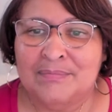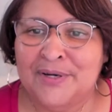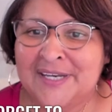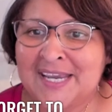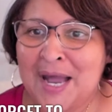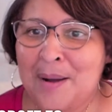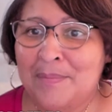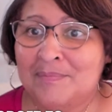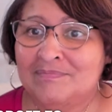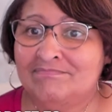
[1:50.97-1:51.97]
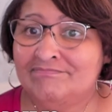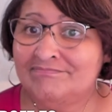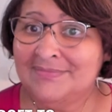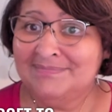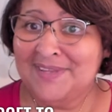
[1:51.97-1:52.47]
putting up
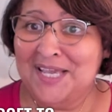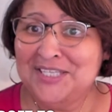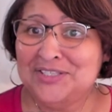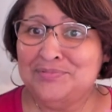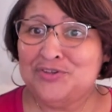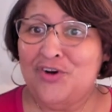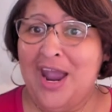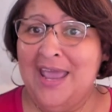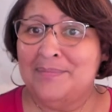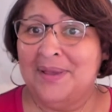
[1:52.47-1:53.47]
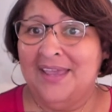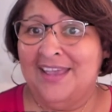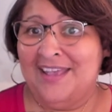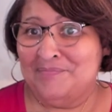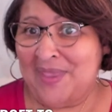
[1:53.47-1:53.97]
a subscribe
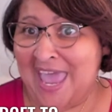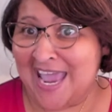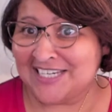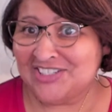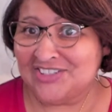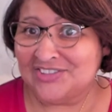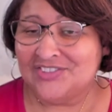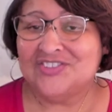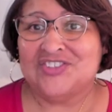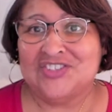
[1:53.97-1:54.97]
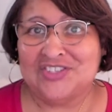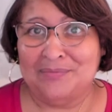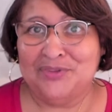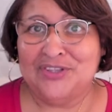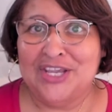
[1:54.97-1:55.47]
action. This is
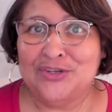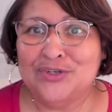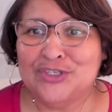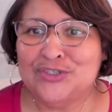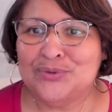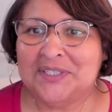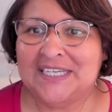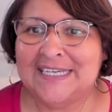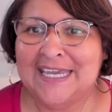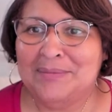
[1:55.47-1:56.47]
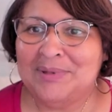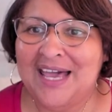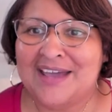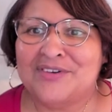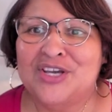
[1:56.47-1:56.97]
something that you can do in Ecamm
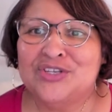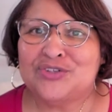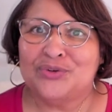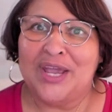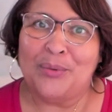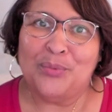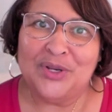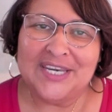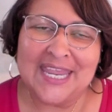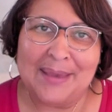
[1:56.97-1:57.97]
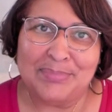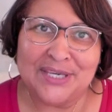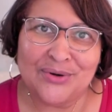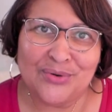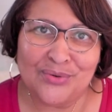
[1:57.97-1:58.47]
Live. So now, wouldn't that
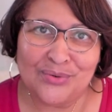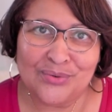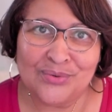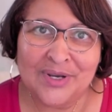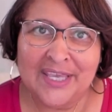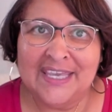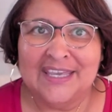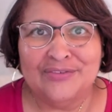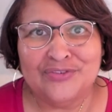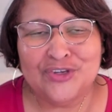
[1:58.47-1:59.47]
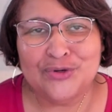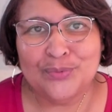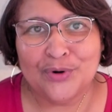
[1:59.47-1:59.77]
be cool if you